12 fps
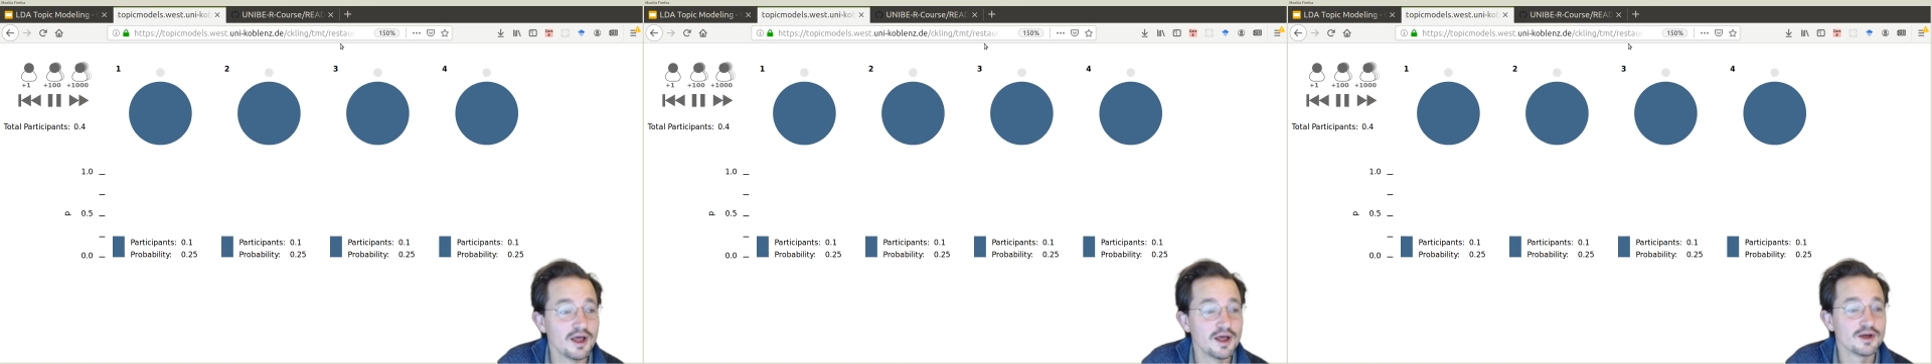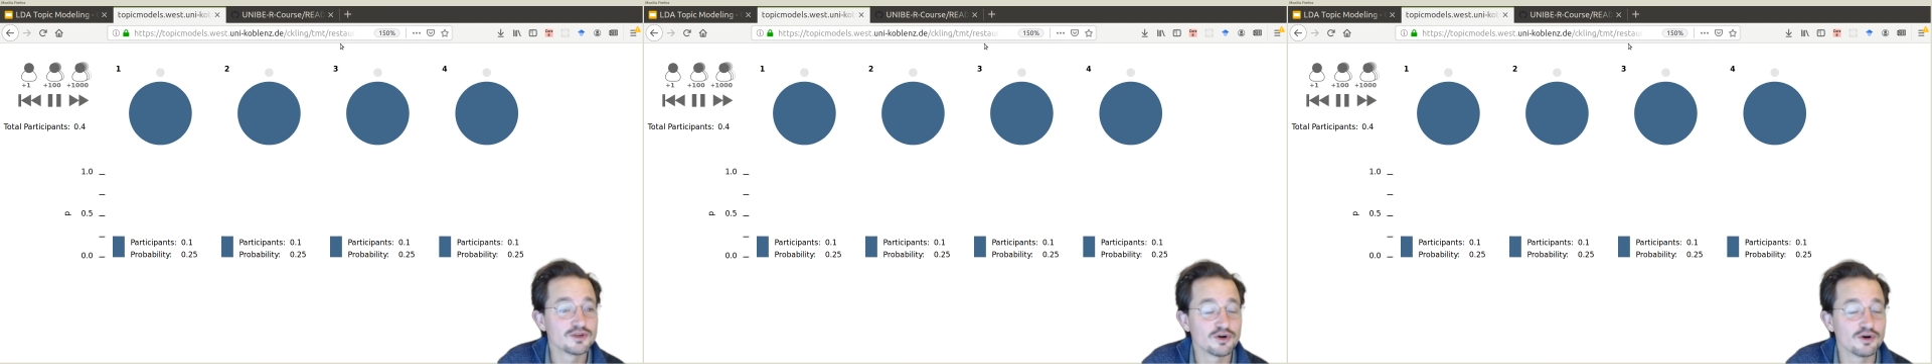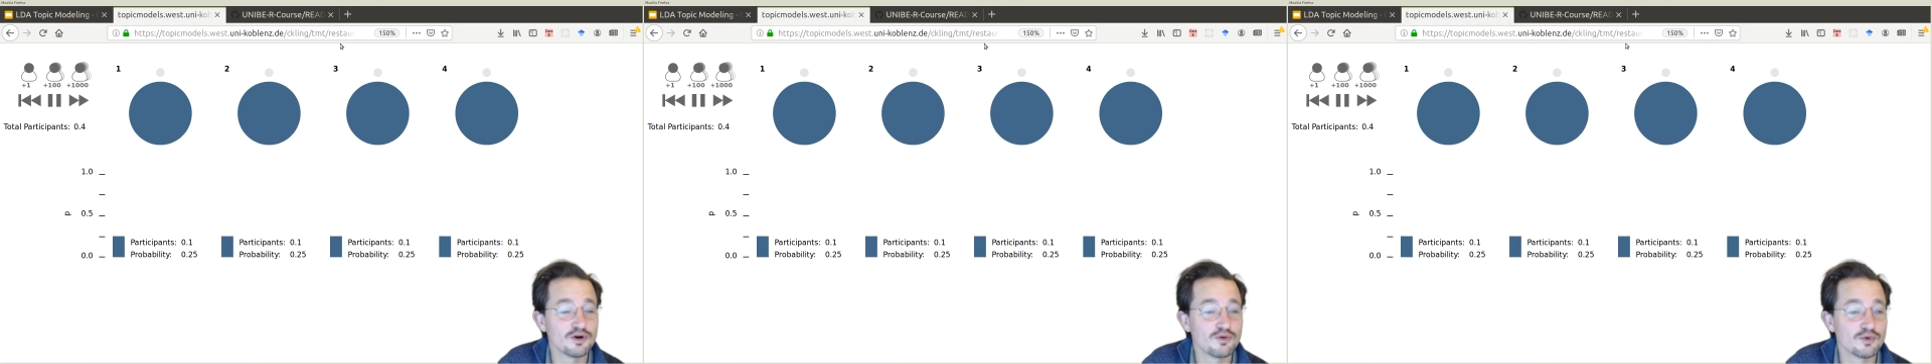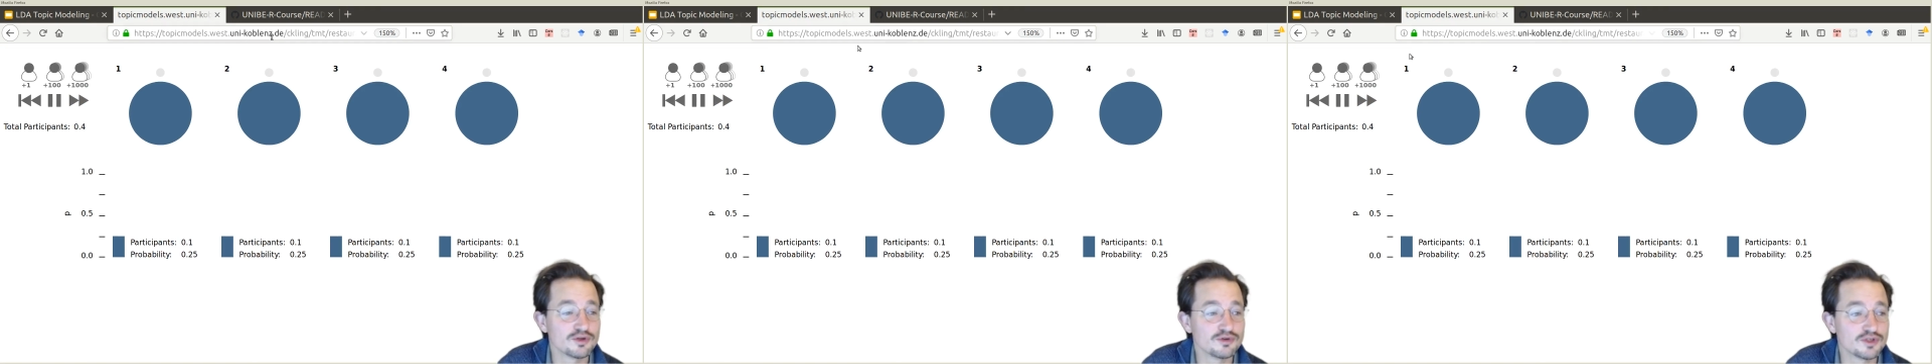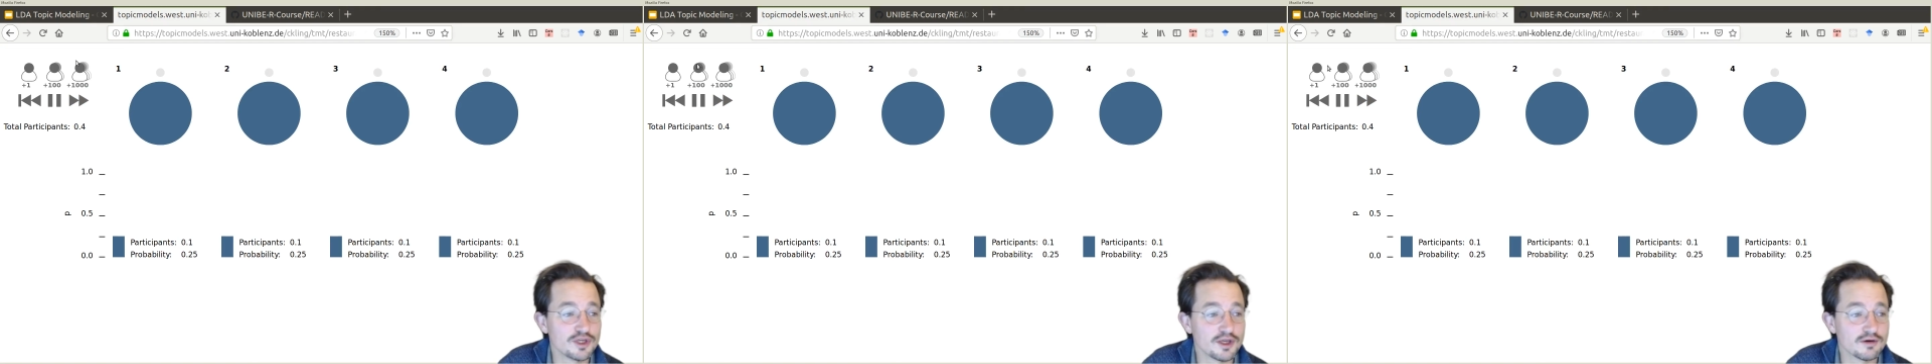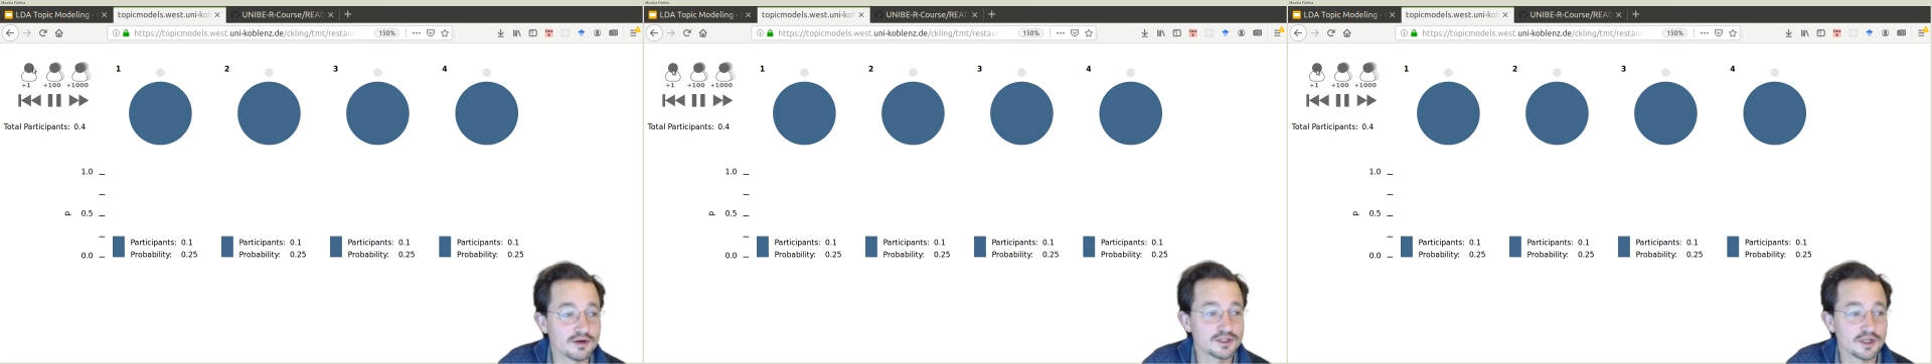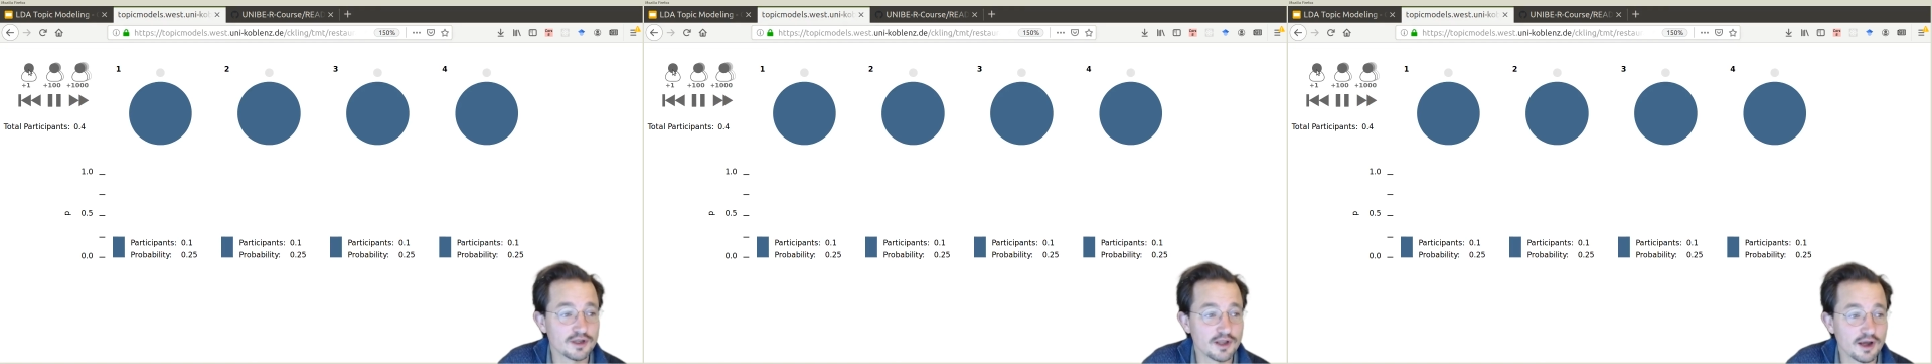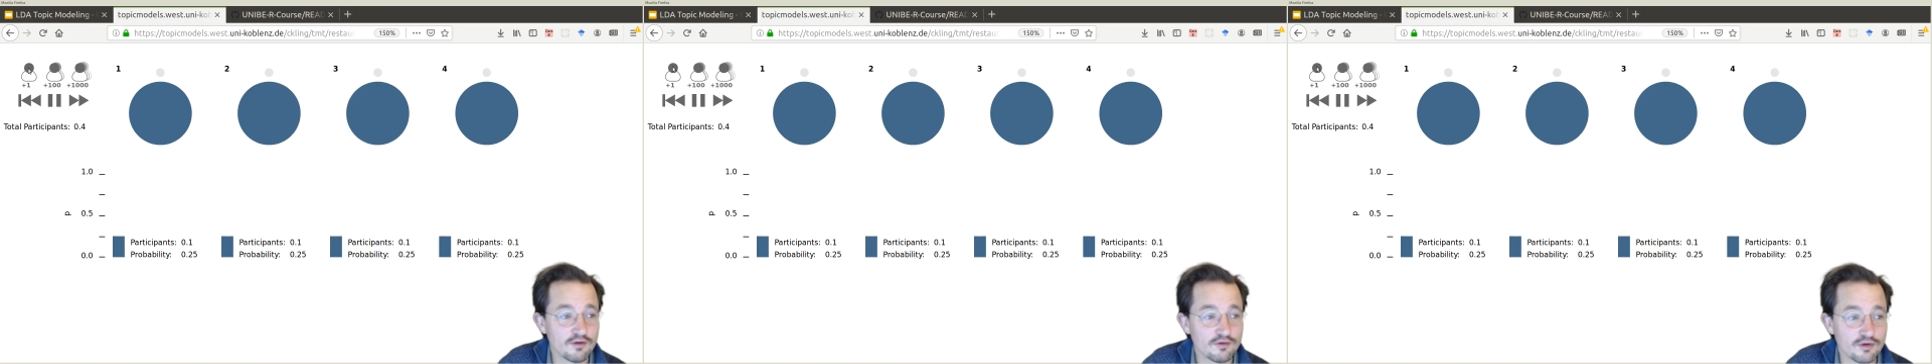So what you see here is that now
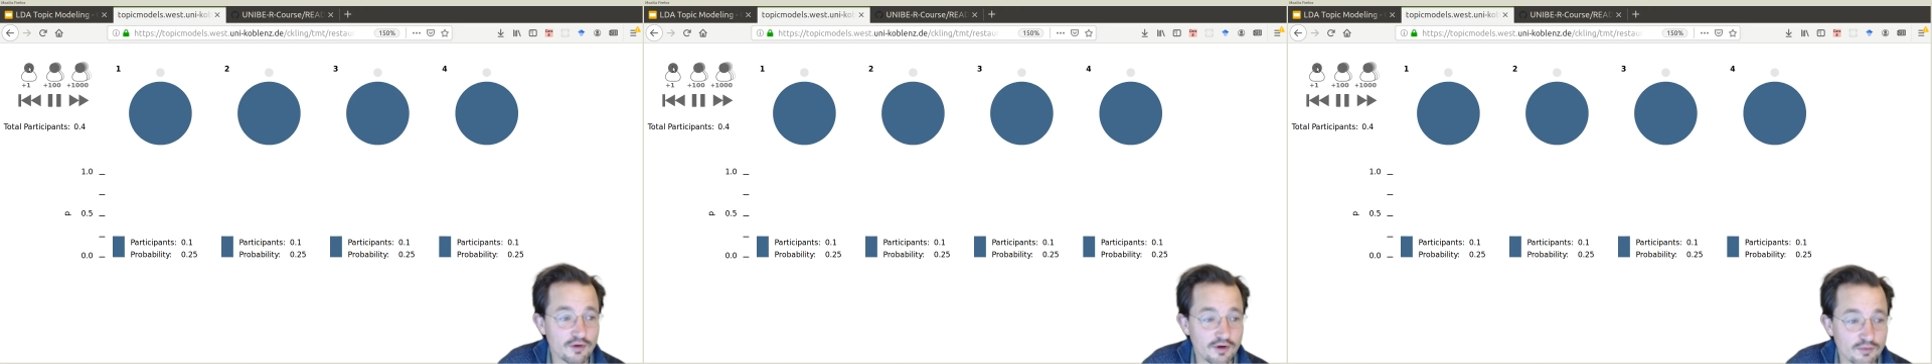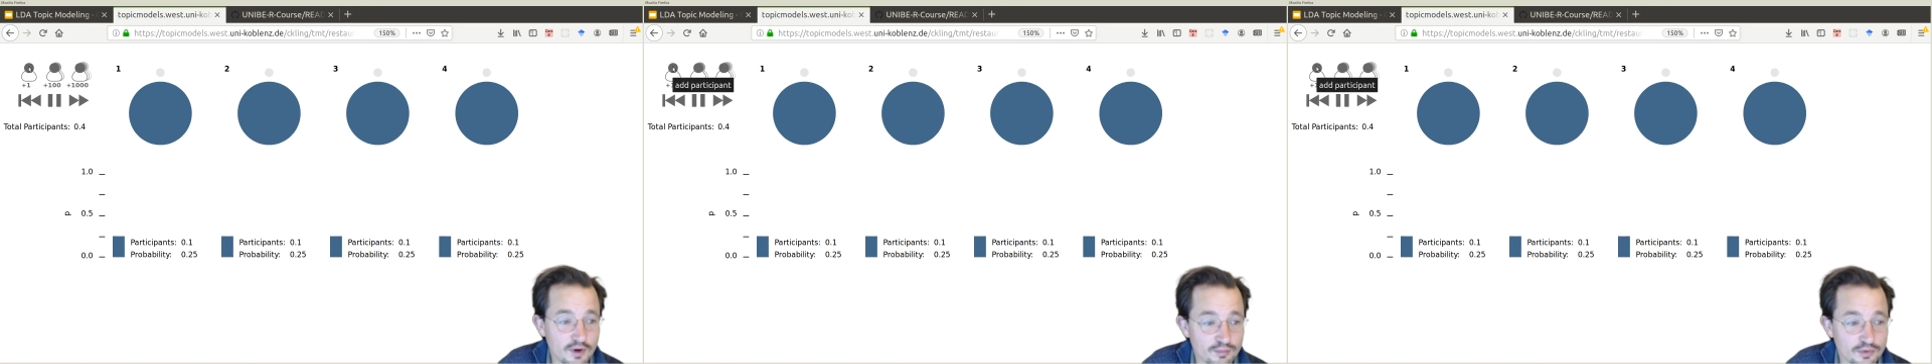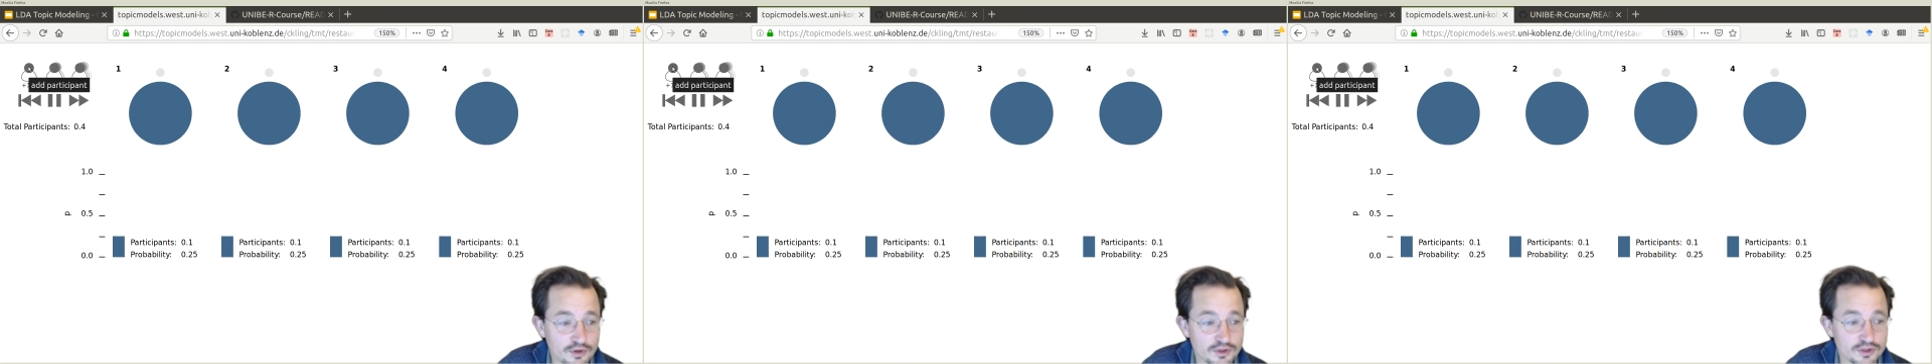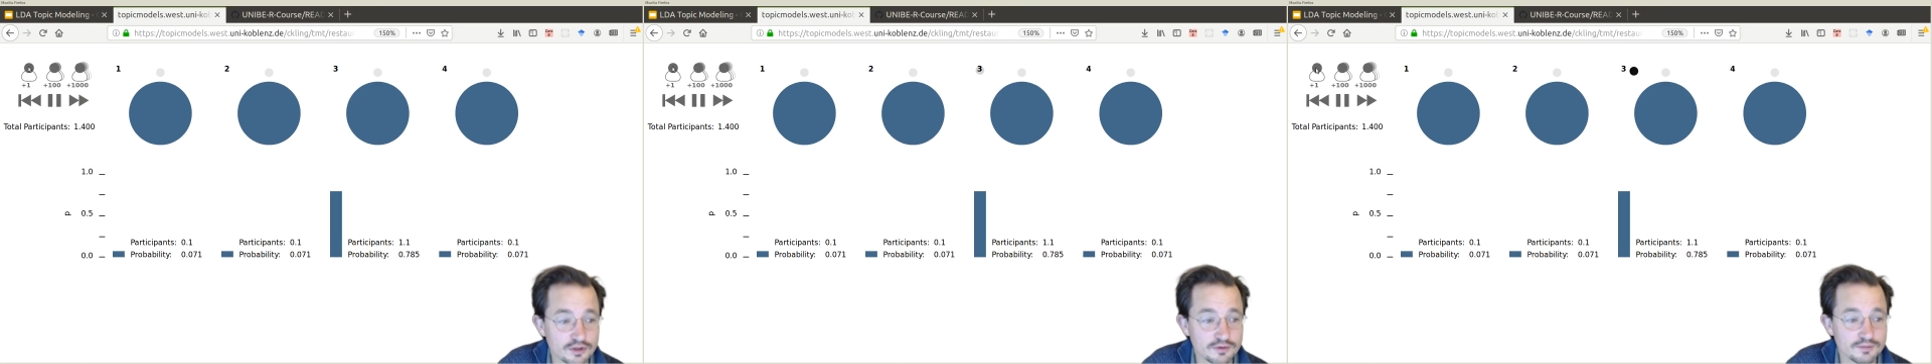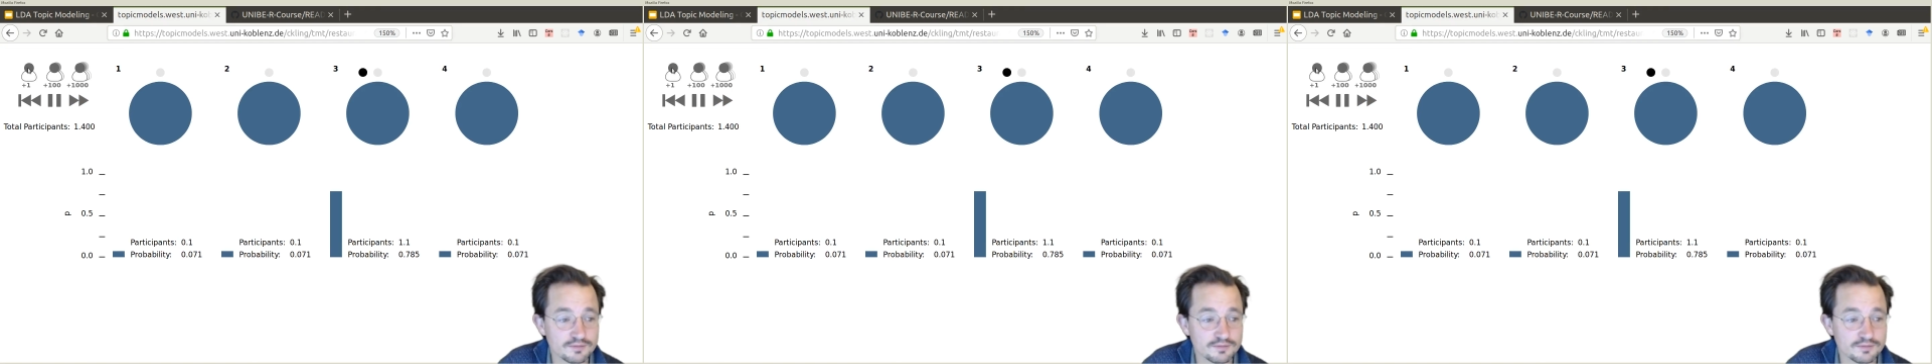if you have one person,